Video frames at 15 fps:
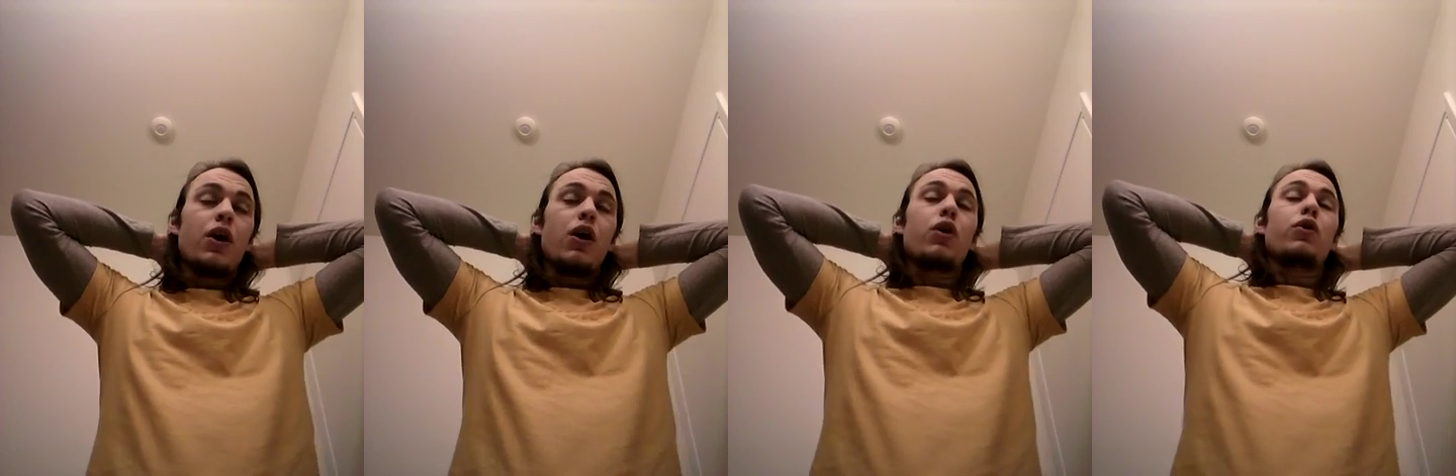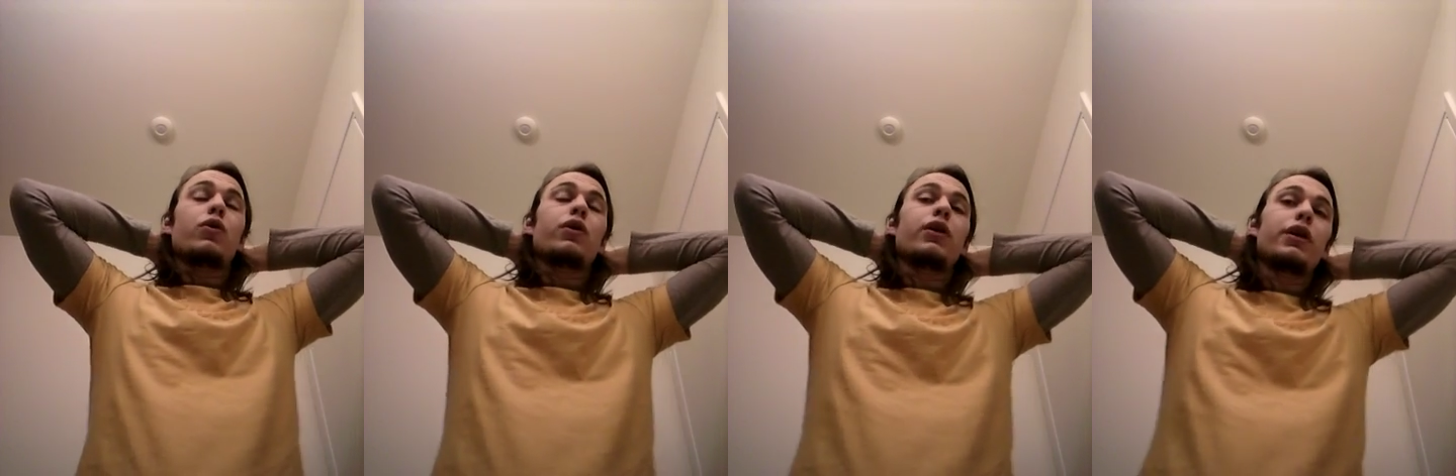
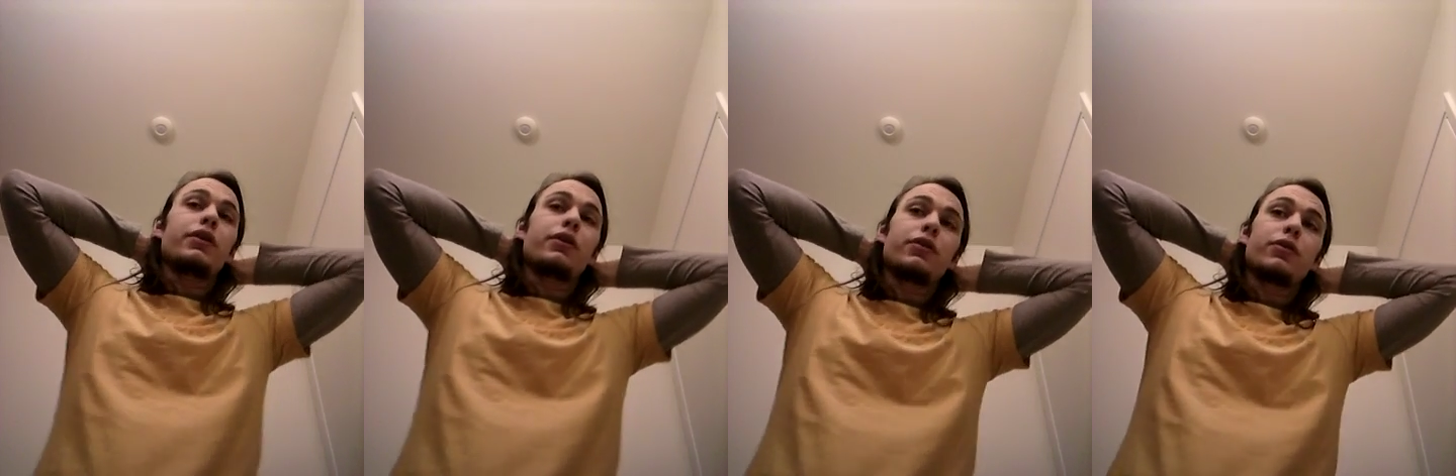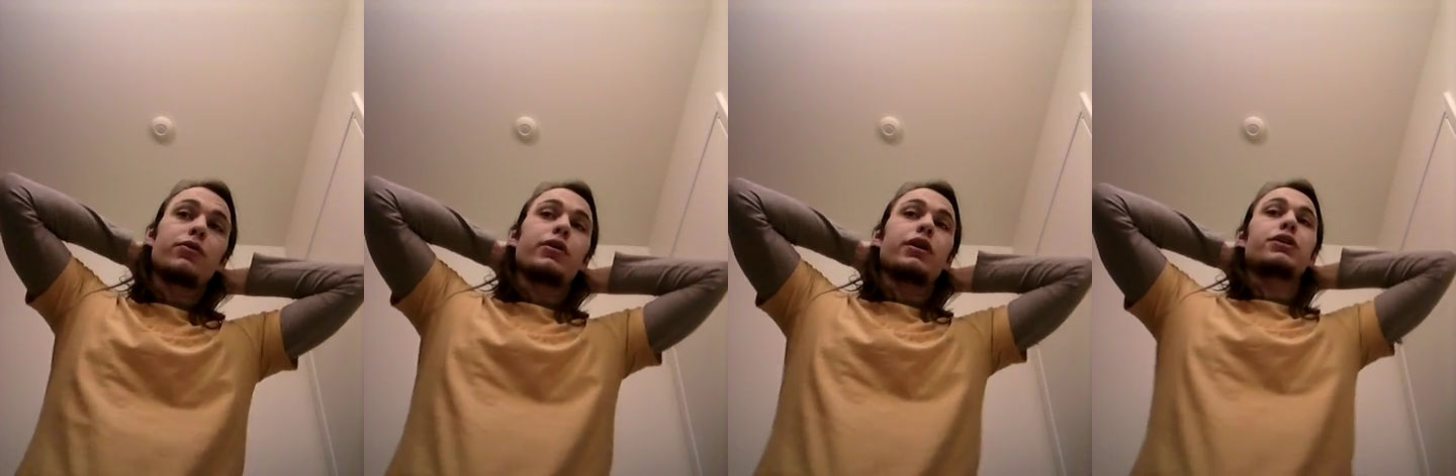Oh,
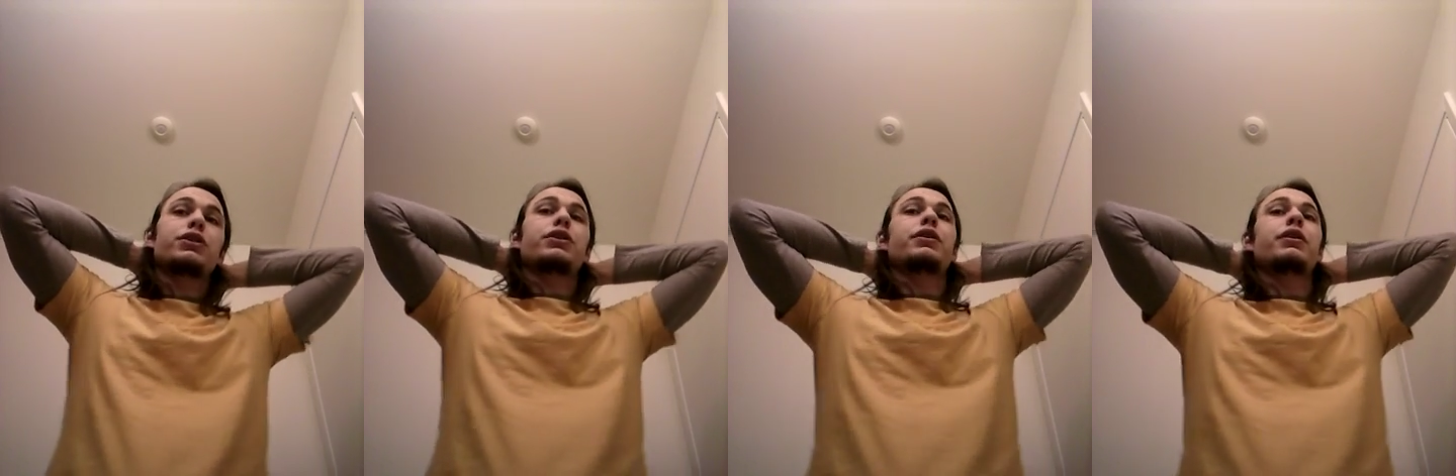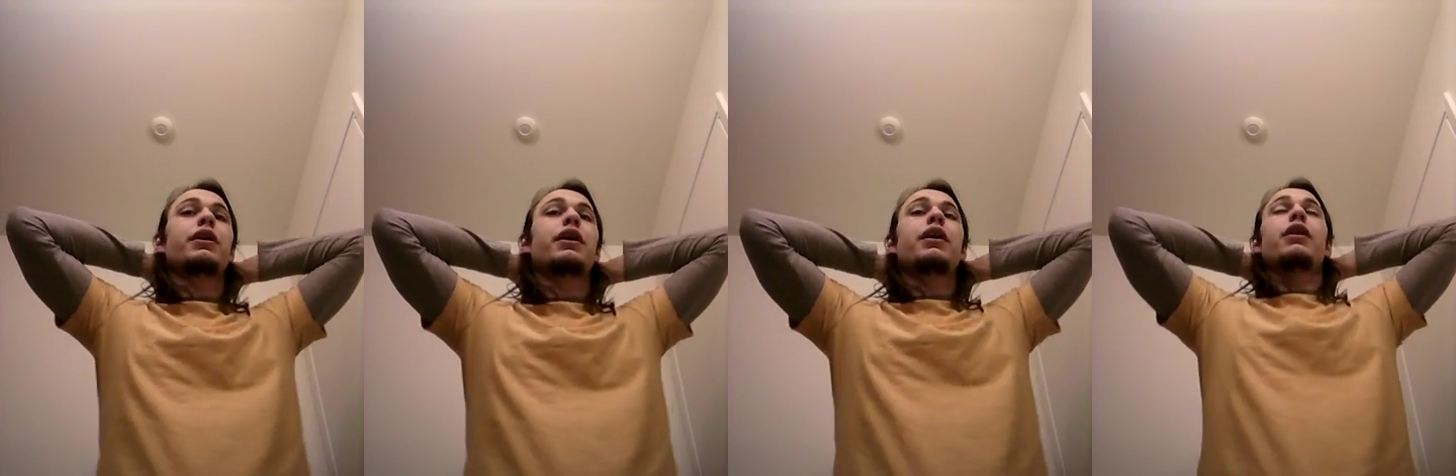another
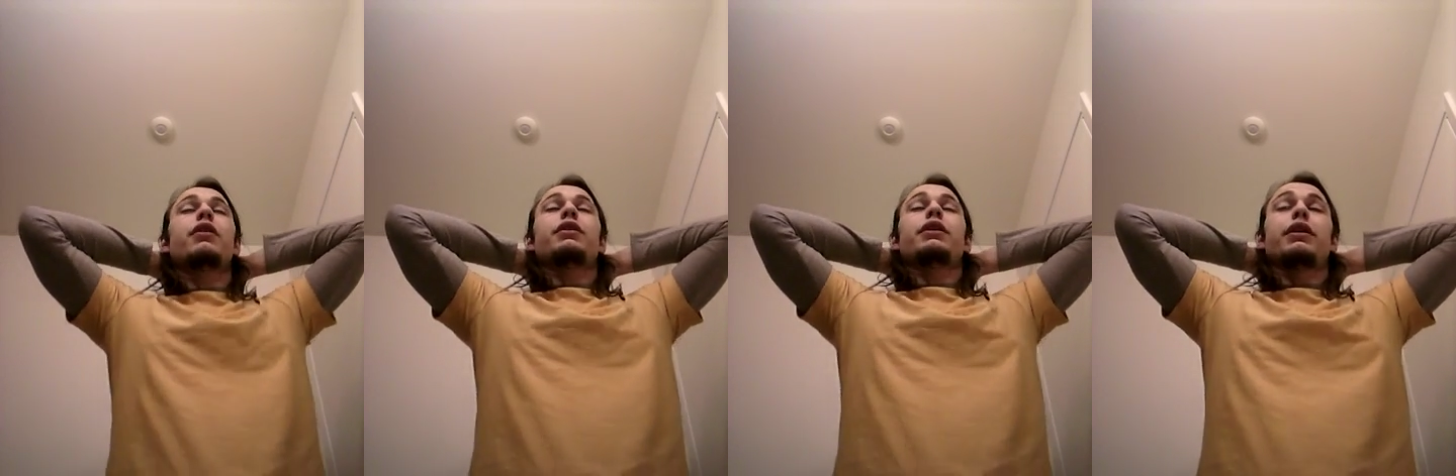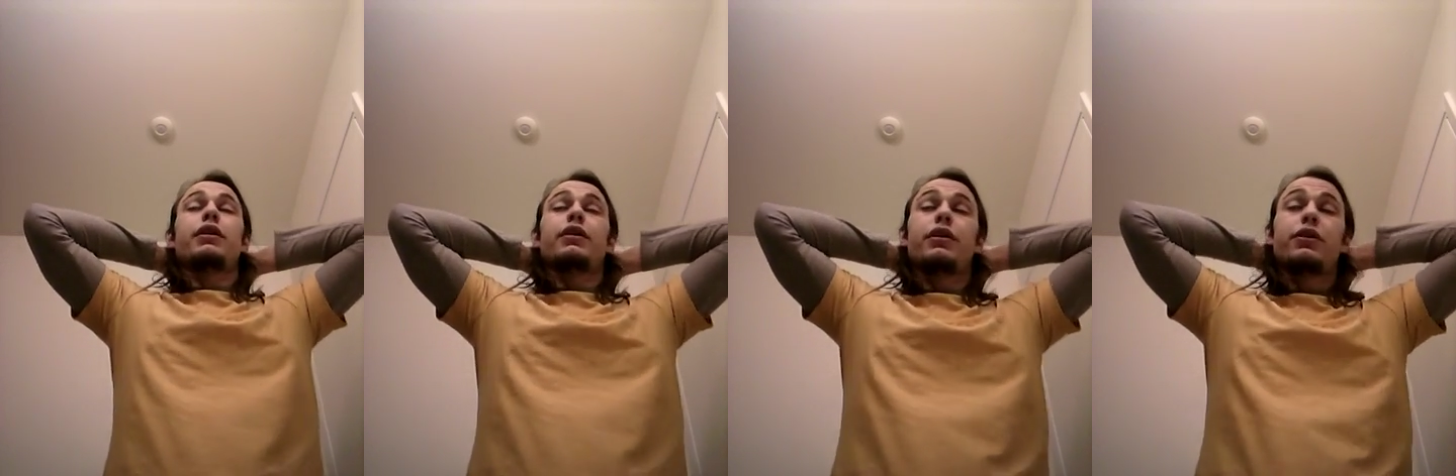question. Dad,